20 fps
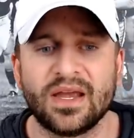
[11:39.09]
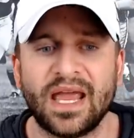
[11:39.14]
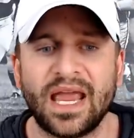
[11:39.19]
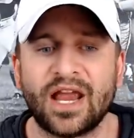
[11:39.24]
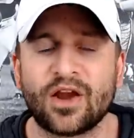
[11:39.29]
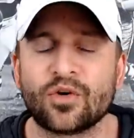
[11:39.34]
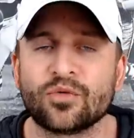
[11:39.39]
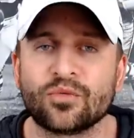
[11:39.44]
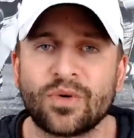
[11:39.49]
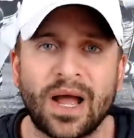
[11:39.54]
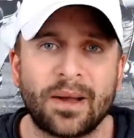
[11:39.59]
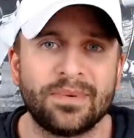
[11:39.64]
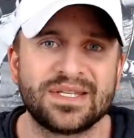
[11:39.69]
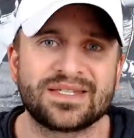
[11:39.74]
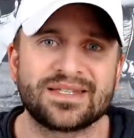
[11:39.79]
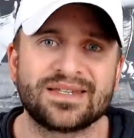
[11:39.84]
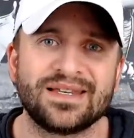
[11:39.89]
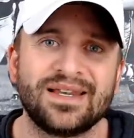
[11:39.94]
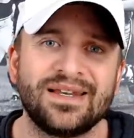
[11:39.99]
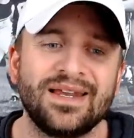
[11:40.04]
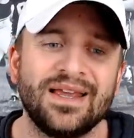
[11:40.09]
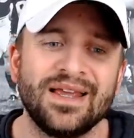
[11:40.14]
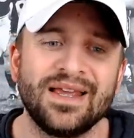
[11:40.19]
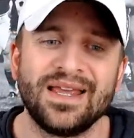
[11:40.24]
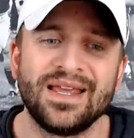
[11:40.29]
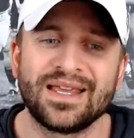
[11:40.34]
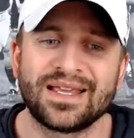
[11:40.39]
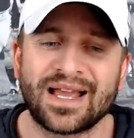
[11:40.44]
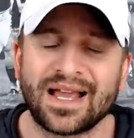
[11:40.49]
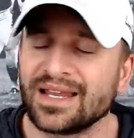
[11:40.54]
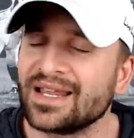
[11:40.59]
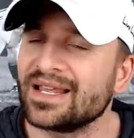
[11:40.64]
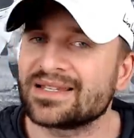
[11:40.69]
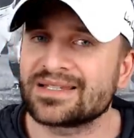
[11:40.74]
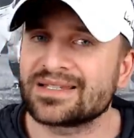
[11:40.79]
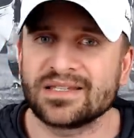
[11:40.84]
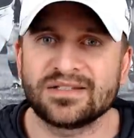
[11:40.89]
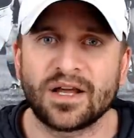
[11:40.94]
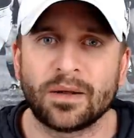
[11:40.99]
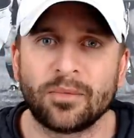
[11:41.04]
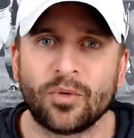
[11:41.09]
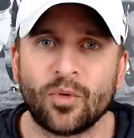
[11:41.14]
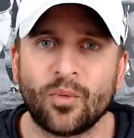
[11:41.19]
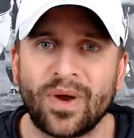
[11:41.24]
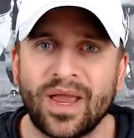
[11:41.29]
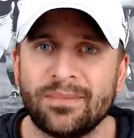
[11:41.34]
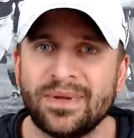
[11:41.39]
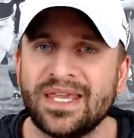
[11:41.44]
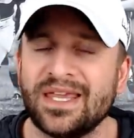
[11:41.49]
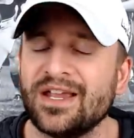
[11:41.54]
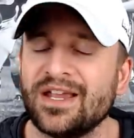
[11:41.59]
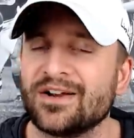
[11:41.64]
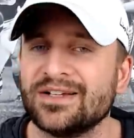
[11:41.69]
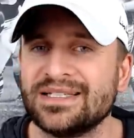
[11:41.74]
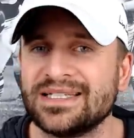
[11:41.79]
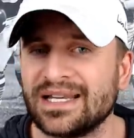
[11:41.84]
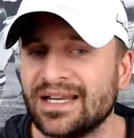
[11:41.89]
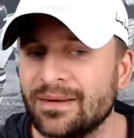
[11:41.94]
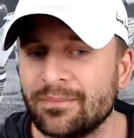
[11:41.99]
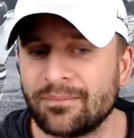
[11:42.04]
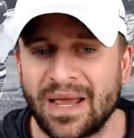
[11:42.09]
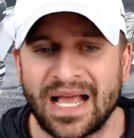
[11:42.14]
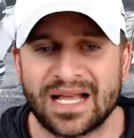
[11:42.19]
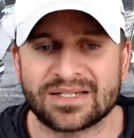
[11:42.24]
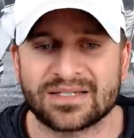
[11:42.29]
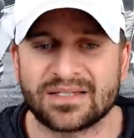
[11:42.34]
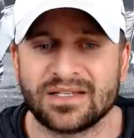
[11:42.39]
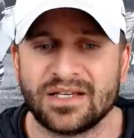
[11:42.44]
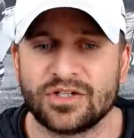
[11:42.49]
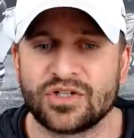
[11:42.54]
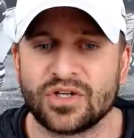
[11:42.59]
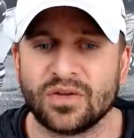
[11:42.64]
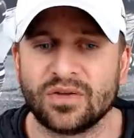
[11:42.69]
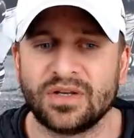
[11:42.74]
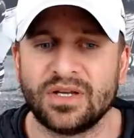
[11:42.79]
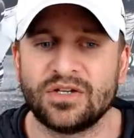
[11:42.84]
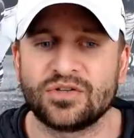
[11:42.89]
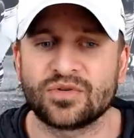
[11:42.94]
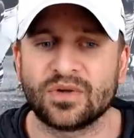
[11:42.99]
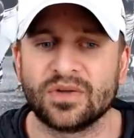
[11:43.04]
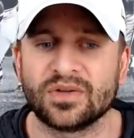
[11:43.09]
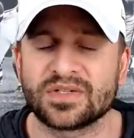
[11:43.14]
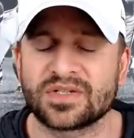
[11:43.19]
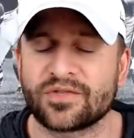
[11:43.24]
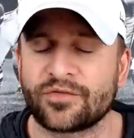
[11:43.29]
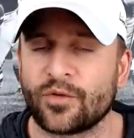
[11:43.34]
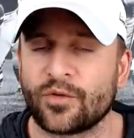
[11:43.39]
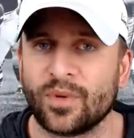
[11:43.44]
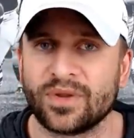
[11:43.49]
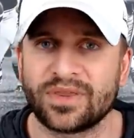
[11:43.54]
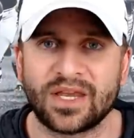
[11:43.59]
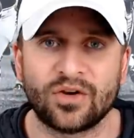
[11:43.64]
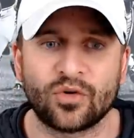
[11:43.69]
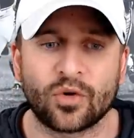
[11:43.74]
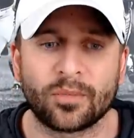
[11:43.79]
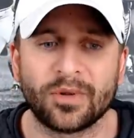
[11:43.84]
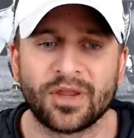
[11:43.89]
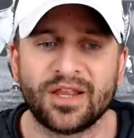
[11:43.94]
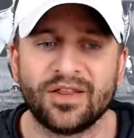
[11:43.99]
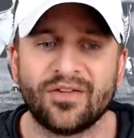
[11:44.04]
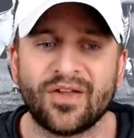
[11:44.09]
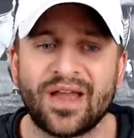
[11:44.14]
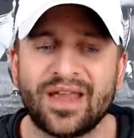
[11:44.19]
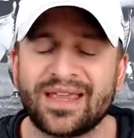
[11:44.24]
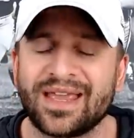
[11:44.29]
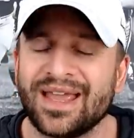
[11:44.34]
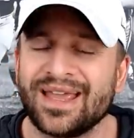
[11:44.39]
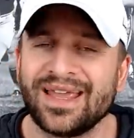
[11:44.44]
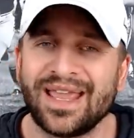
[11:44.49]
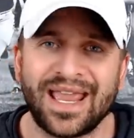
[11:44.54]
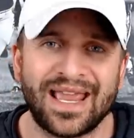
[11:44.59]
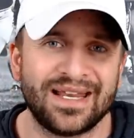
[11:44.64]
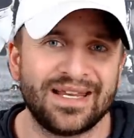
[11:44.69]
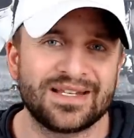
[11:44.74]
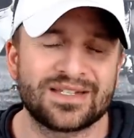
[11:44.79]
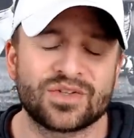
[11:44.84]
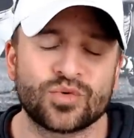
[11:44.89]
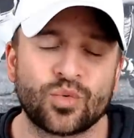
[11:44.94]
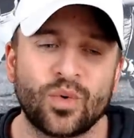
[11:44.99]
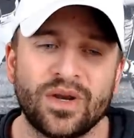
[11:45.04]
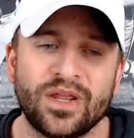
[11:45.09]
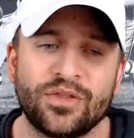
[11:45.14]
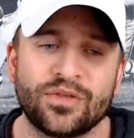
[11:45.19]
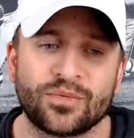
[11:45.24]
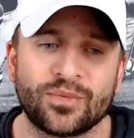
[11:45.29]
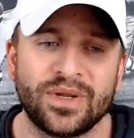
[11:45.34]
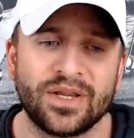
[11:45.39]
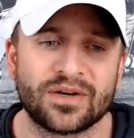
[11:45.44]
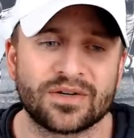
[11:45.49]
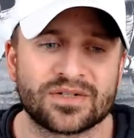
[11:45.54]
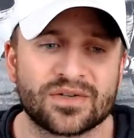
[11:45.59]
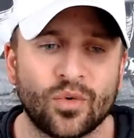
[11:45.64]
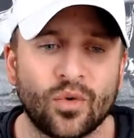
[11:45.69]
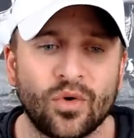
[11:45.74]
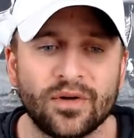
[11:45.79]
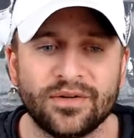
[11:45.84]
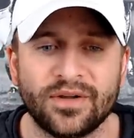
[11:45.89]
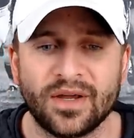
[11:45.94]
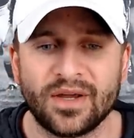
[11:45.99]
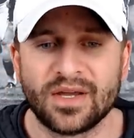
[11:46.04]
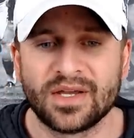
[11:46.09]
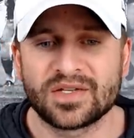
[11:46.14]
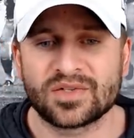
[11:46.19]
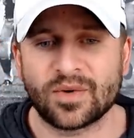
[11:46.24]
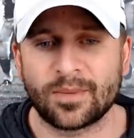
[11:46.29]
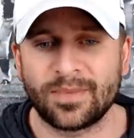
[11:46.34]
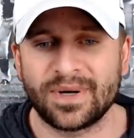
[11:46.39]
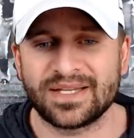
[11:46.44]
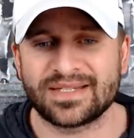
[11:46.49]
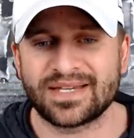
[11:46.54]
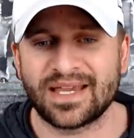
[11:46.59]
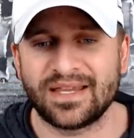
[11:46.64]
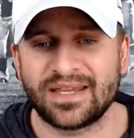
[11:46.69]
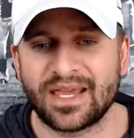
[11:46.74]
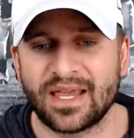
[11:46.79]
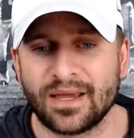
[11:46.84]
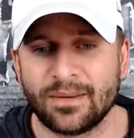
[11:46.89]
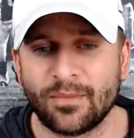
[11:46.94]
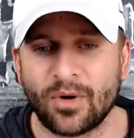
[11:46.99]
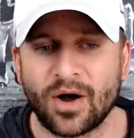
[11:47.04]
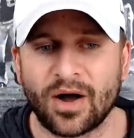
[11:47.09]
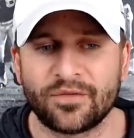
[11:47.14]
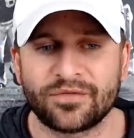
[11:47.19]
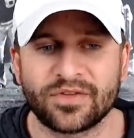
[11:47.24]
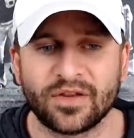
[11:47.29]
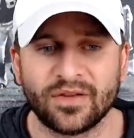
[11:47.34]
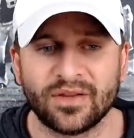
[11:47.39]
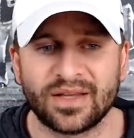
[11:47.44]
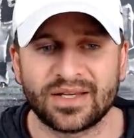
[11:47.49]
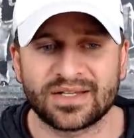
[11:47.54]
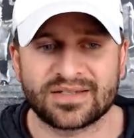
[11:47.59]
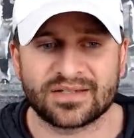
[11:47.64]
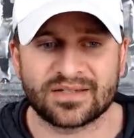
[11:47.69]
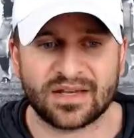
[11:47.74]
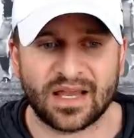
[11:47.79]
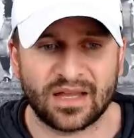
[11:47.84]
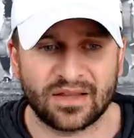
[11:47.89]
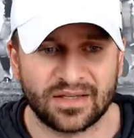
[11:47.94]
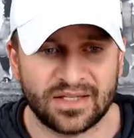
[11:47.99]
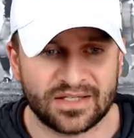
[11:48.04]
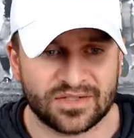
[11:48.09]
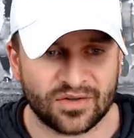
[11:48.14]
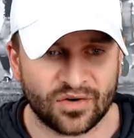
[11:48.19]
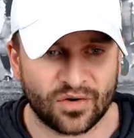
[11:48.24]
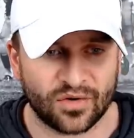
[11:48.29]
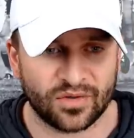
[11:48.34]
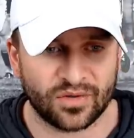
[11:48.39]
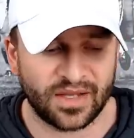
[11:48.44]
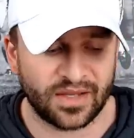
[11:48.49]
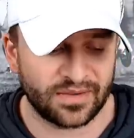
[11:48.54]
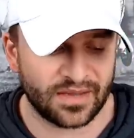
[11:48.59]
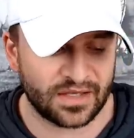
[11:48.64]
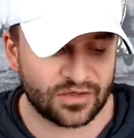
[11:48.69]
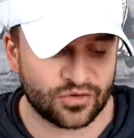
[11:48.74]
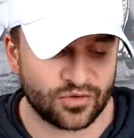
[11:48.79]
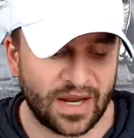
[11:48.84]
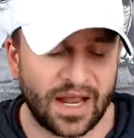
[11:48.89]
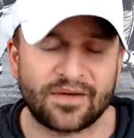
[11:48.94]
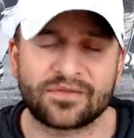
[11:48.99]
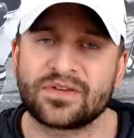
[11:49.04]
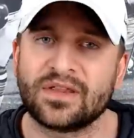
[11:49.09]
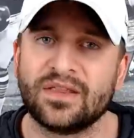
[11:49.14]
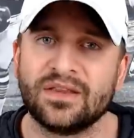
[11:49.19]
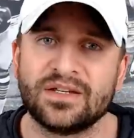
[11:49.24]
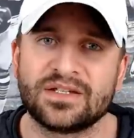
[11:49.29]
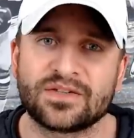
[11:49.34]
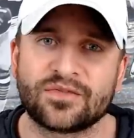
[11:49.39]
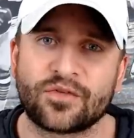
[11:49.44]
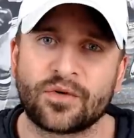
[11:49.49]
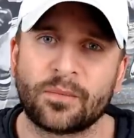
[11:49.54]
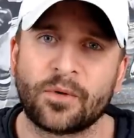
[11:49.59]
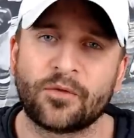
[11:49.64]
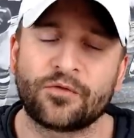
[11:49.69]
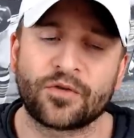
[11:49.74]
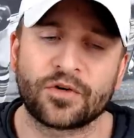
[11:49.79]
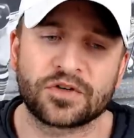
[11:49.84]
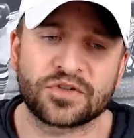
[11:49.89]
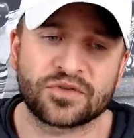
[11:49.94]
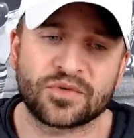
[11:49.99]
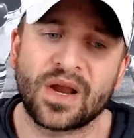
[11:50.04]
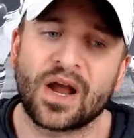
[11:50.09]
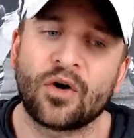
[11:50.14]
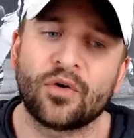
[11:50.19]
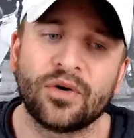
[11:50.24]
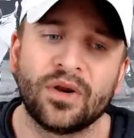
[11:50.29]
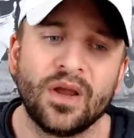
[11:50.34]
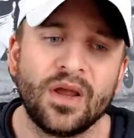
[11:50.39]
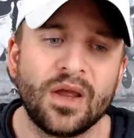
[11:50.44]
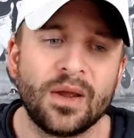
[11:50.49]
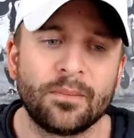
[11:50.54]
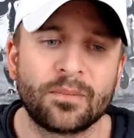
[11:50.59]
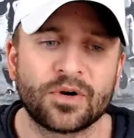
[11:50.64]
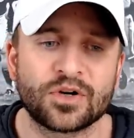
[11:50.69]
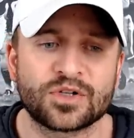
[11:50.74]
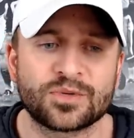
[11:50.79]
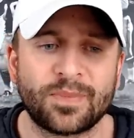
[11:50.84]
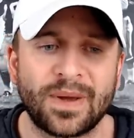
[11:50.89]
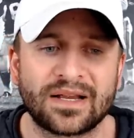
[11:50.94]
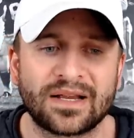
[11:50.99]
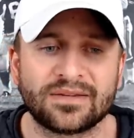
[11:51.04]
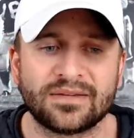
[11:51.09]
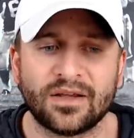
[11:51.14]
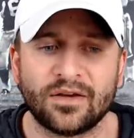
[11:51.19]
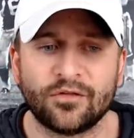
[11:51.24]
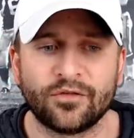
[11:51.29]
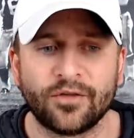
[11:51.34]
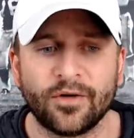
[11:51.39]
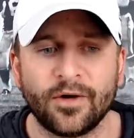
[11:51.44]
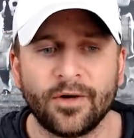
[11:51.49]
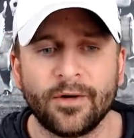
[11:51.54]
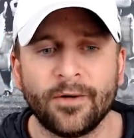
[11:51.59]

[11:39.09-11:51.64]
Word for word: Aaron Robinson kind of gets the double whammy here, didn't pass the agility drills for what they normally like, and is 23 years old. So I'm going to take him off the list, at least early in that draft, at least from a first round perspective.